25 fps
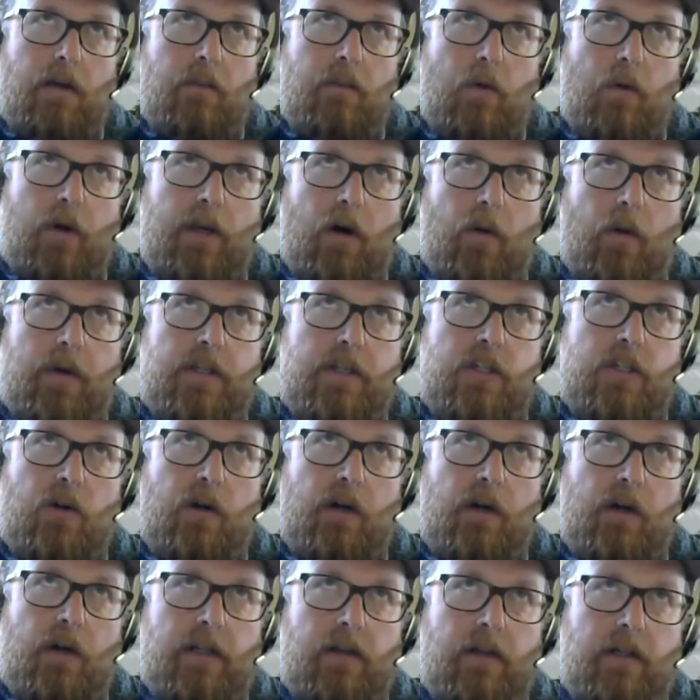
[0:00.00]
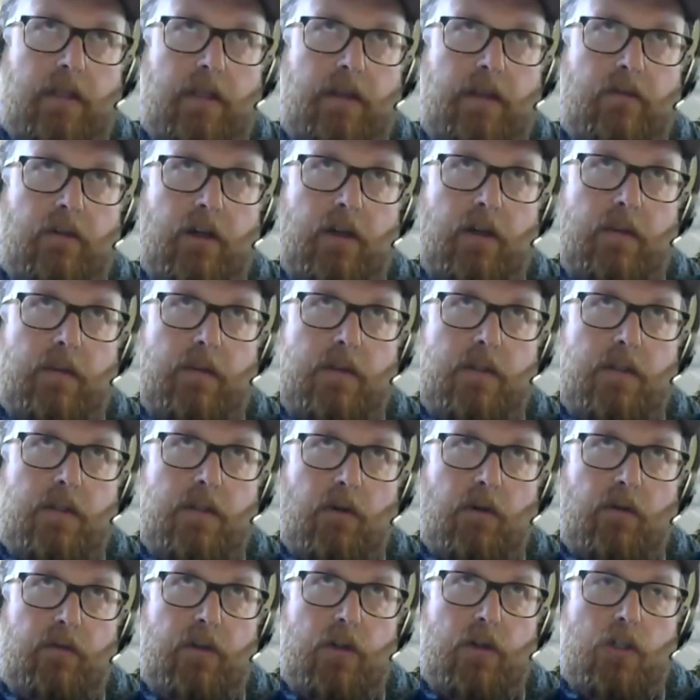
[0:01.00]
we always try to leave up some
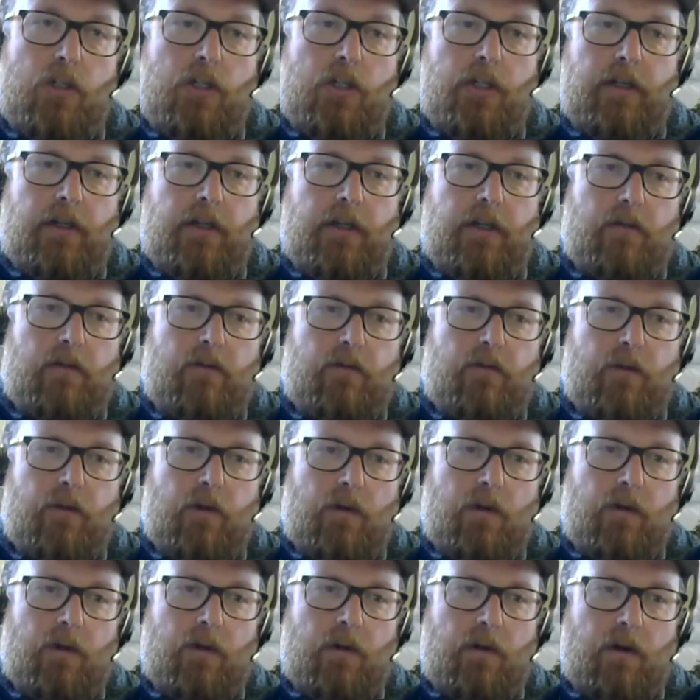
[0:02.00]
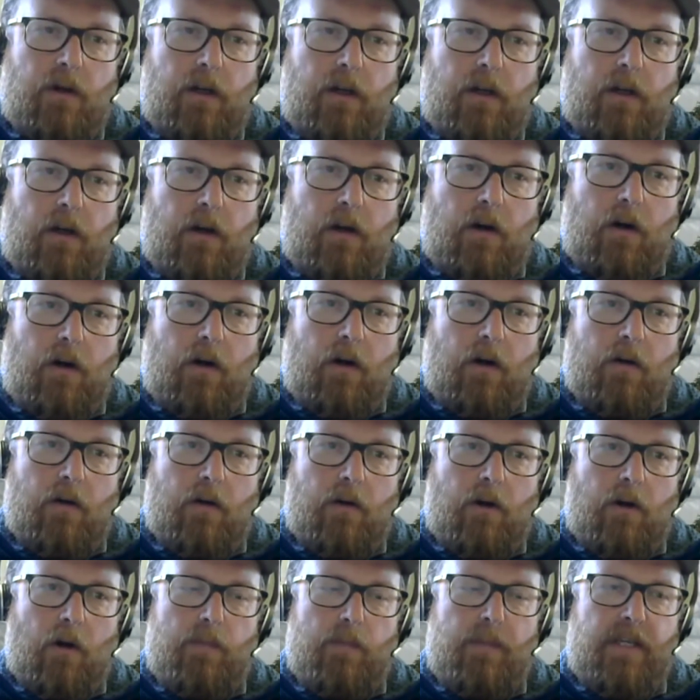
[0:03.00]
refugia for
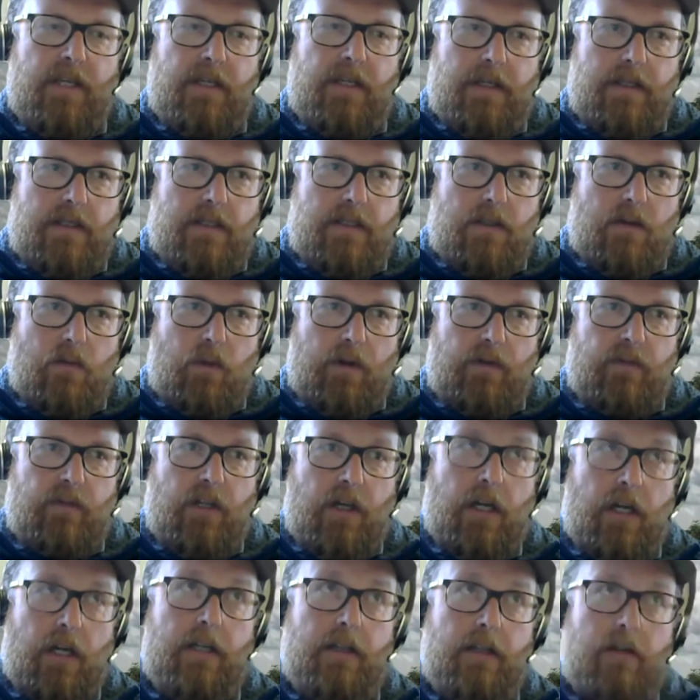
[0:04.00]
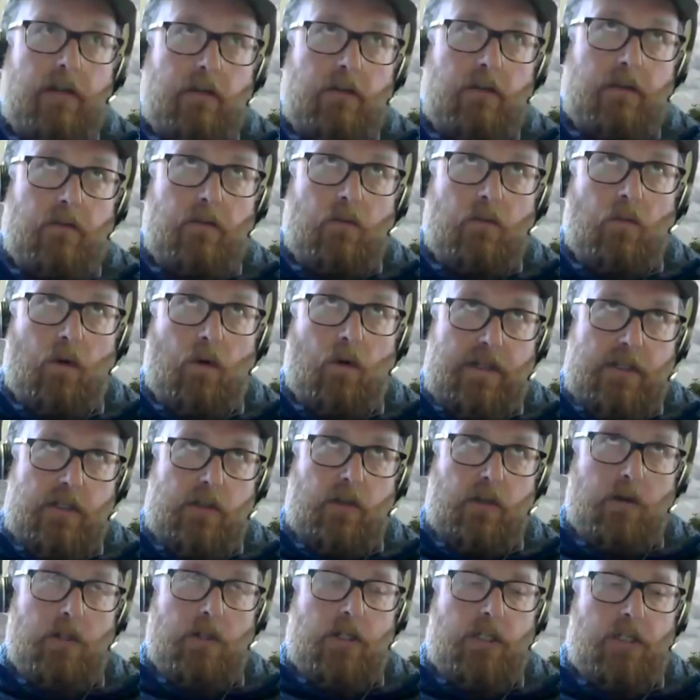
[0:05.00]
our bees. We've done
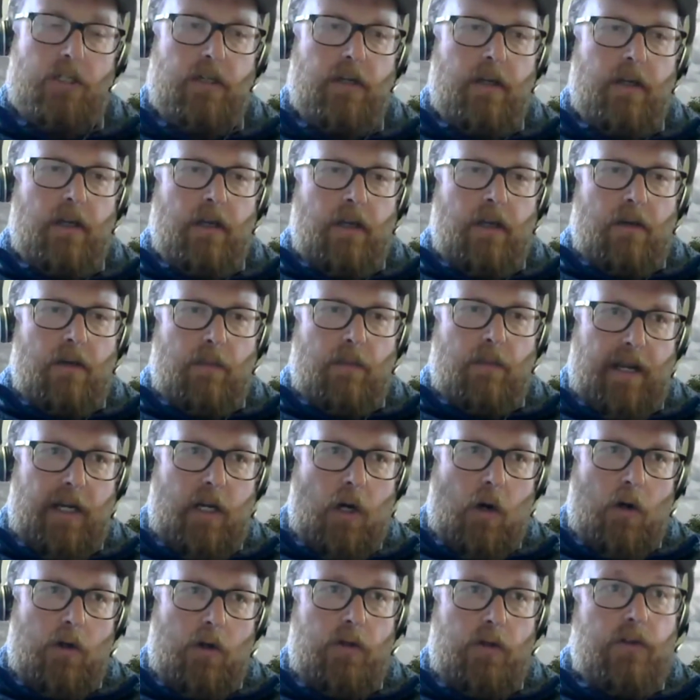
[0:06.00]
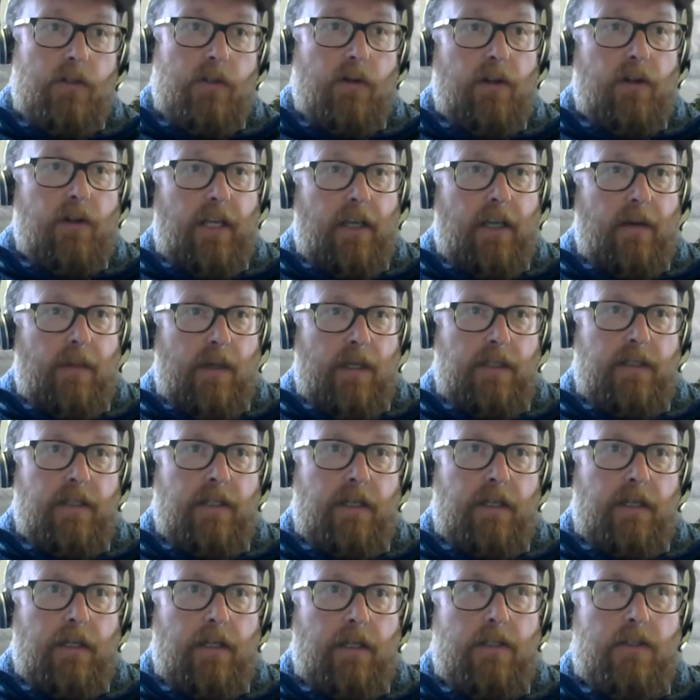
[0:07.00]
research. Mike Arduzer came and
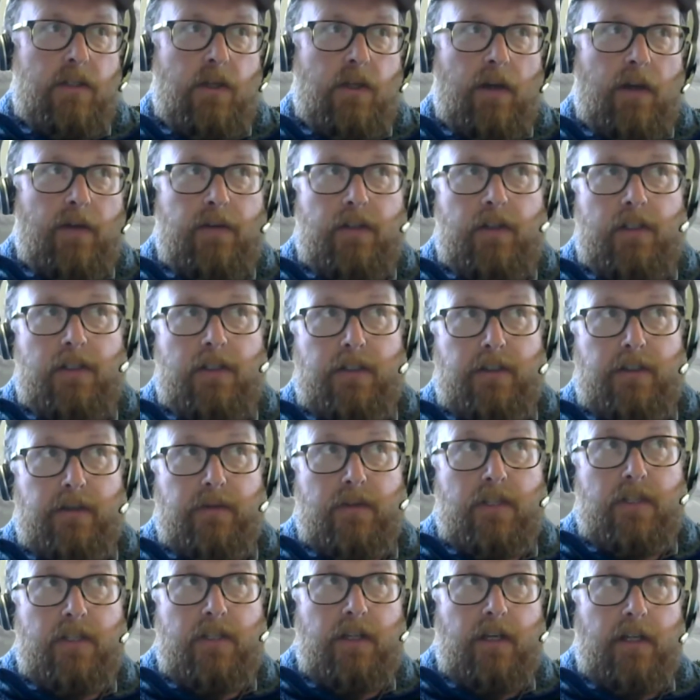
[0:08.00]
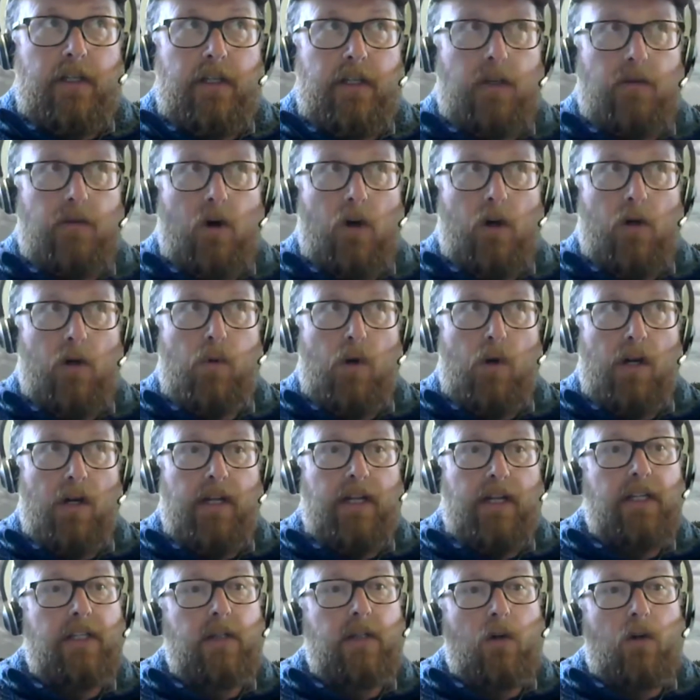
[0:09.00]
did an exhaustive study of Og
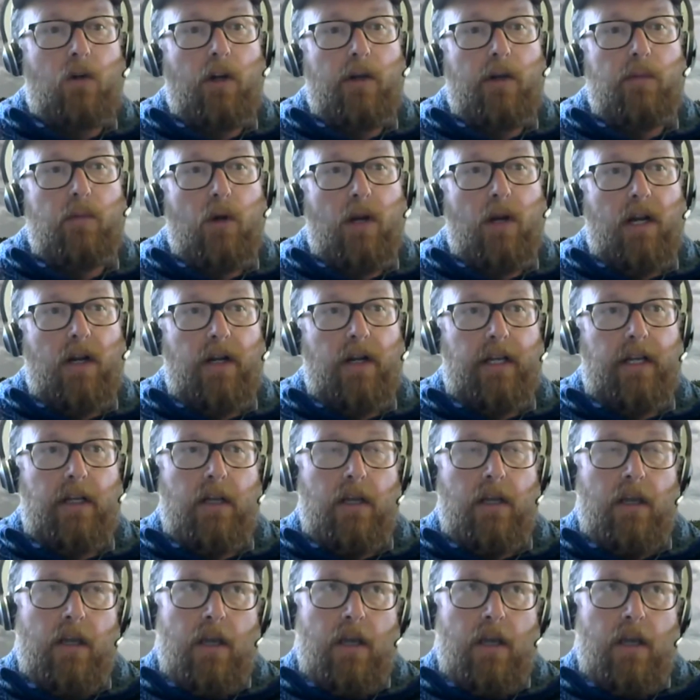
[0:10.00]
Prairie and Kill Creek Prairie,